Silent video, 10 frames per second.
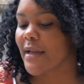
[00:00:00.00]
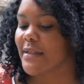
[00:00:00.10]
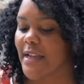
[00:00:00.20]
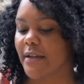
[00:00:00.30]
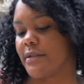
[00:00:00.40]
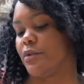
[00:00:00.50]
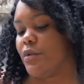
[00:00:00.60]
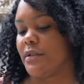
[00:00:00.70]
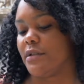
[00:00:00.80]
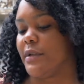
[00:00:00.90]
his legacy
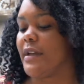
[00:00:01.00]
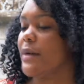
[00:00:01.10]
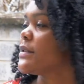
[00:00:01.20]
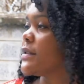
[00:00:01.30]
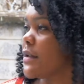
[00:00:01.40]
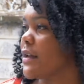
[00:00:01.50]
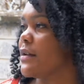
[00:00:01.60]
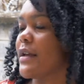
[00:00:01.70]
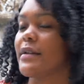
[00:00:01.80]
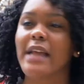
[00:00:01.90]
will still be kept
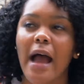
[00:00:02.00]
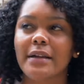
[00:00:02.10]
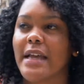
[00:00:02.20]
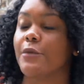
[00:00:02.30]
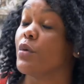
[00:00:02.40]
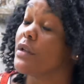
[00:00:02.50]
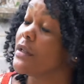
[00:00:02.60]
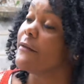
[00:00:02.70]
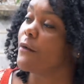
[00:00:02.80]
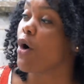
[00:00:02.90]
intact and will
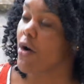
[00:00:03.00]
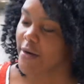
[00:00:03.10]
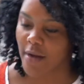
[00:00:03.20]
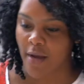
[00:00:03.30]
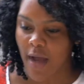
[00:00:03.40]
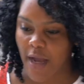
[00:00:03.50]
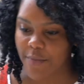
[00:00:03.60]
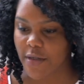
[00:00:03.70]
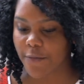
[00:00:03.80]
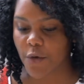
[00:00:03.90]
live on. I
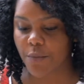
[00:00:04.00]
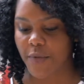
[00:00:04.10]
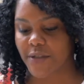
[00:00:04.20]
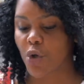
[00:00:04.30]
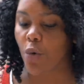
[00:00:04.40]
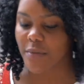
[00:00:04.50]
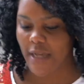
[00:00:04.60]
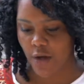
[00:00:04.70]
mean, from his hometown,